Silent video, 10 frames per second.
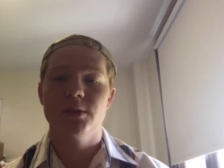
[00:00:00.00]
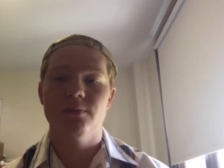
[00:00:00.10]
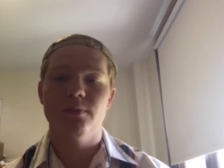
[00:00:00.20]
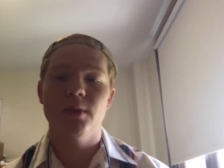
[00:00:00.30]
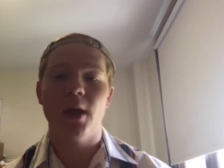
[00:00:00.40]

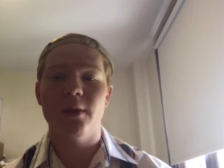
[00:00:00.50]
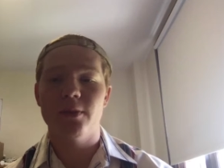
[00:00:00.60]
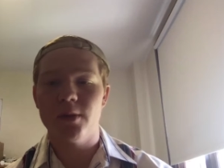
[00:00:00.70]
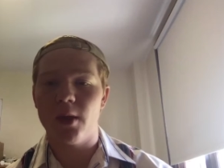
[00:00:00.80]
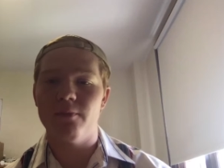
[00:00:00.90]

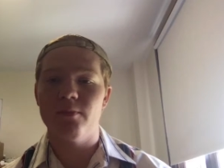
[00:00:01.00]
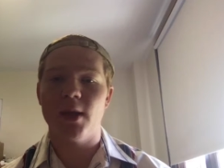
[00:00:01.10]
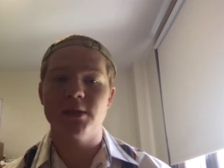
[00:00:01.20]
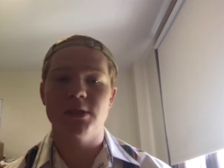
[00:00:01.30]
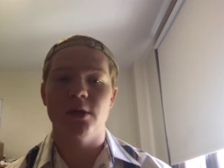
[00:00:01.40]
not
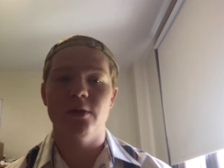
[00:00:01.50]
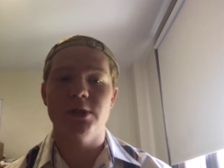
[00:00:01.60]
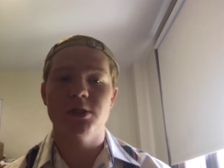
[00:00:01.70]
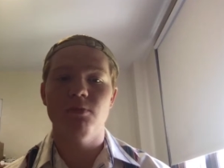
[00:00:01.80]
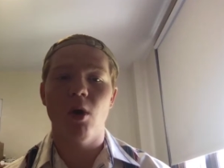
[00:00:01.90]
necessarily
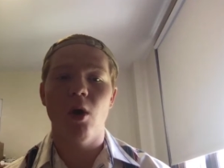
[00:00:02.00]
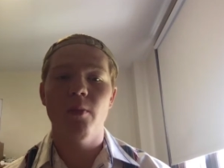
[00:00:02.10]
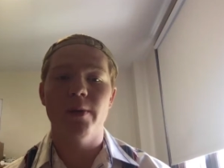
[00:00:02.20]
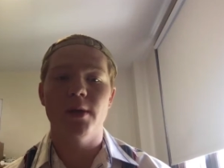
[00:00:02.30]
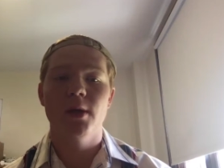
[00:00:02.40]
small,
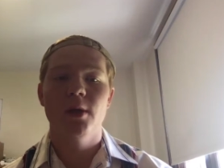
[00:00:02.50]
but